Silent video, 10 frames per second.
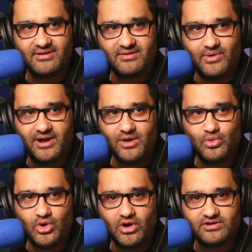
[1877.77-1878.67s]
when I
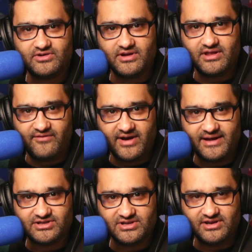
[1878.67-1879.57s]
worked in the
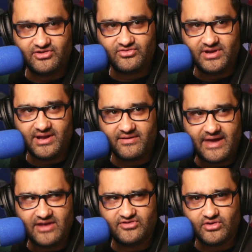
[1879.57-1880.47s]
financial industry
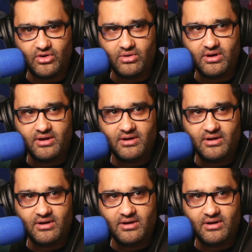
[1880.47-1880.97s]
like ages ago,